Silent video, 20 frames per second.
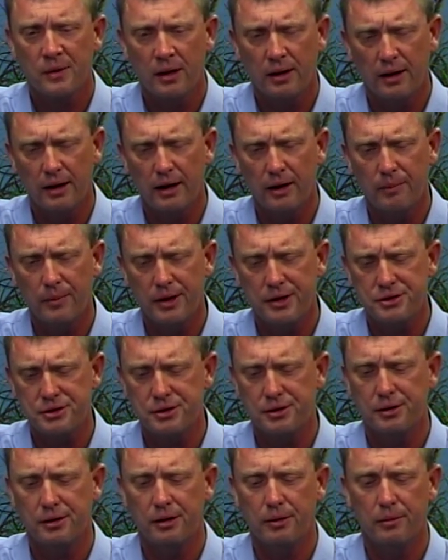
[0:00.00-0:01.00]
I
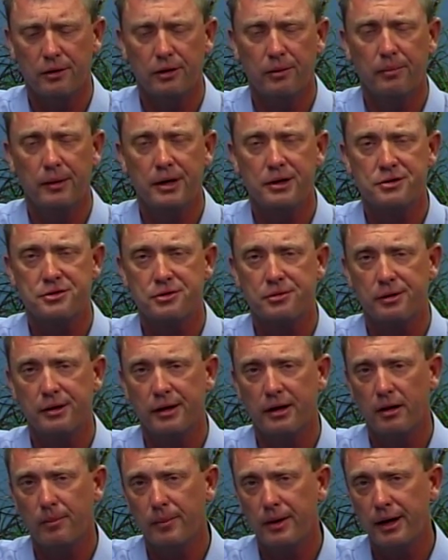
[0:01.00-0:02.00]
mentioned the ministry
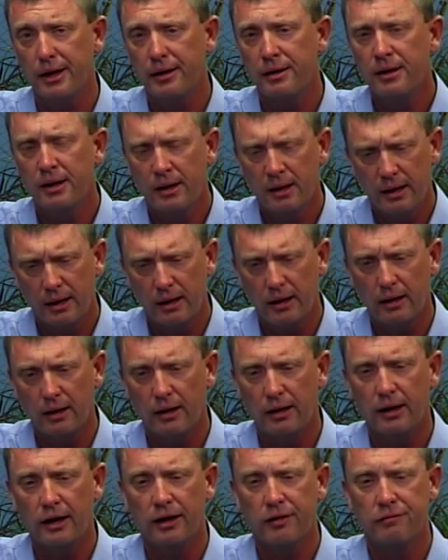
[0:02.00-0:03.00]
that I'm in.
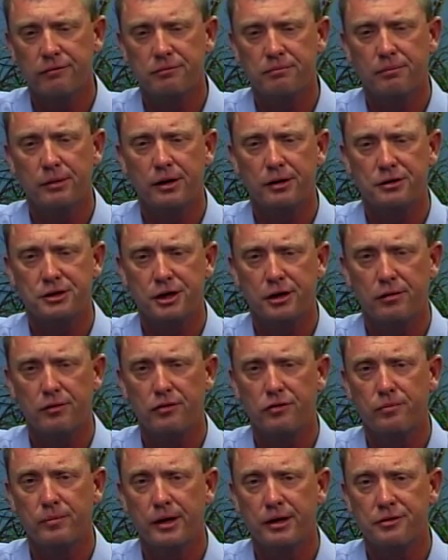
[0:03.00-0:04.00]
I've been a
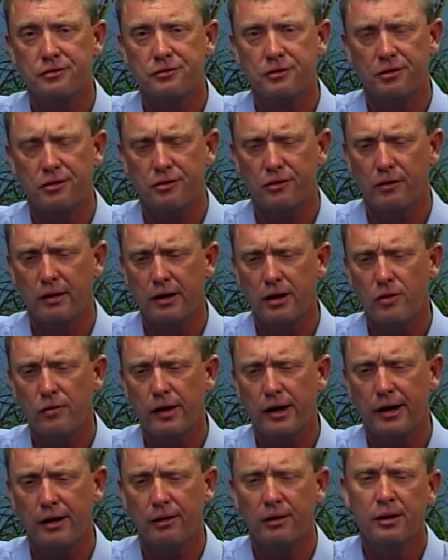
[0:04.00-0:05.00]
children's minister, so I know
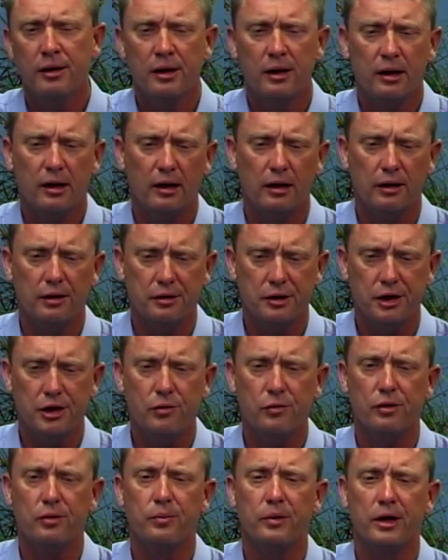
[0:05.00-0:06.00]
how to deal
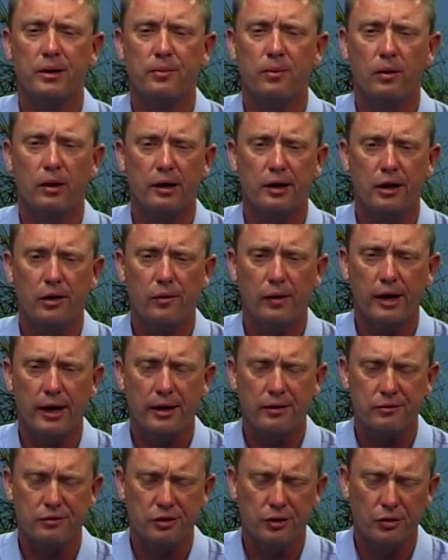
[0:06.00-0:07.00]
with people. I know how
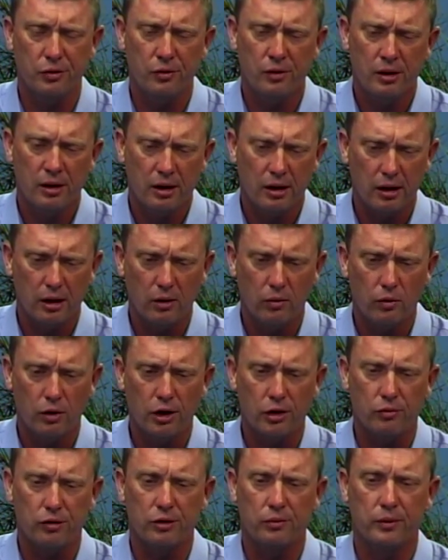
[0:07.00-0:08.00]
to
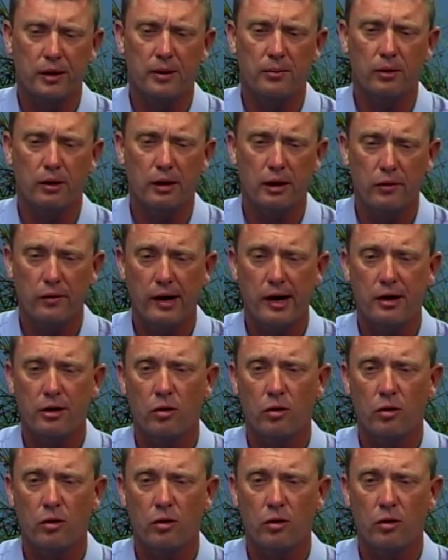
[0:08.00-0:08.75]
work with people. I know how to